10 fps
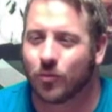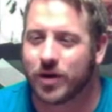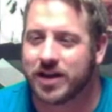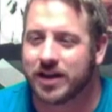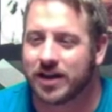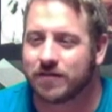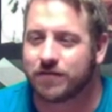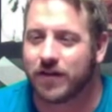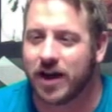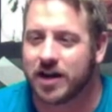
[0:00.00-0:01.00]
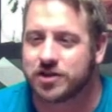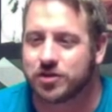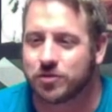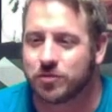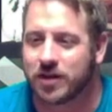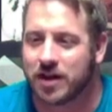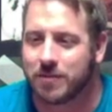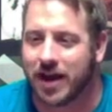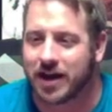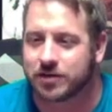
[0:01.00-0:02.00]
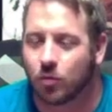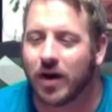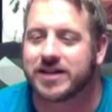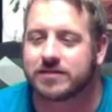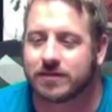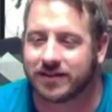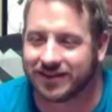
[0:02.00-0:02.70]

We can find you them at... What?